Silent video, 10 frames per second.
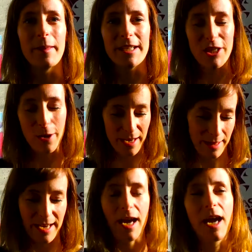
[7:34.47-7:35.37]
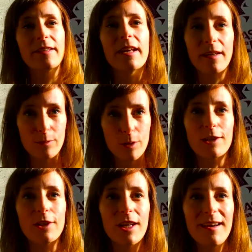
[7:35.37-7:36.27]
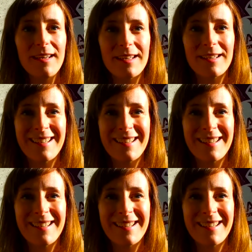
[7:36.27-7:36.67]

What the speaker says: they show it and they go, yeah, that's what you look like.